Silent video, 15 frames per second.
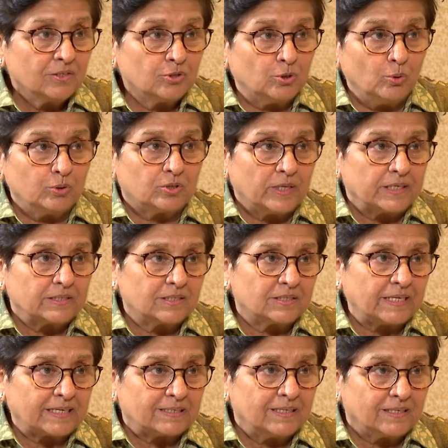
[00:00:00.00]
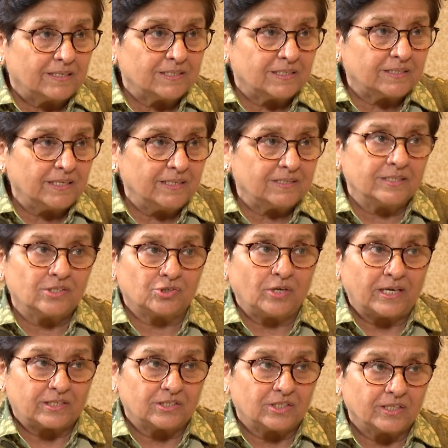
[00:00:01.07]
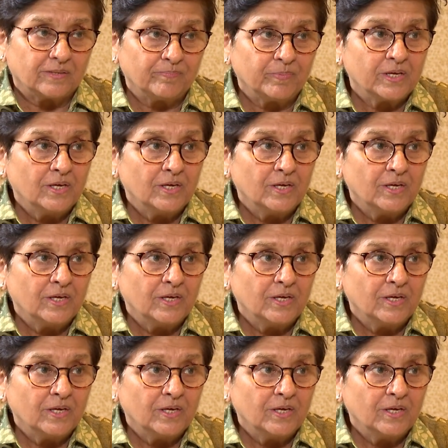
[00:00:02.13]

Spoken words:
Two things, technical skills and strategy.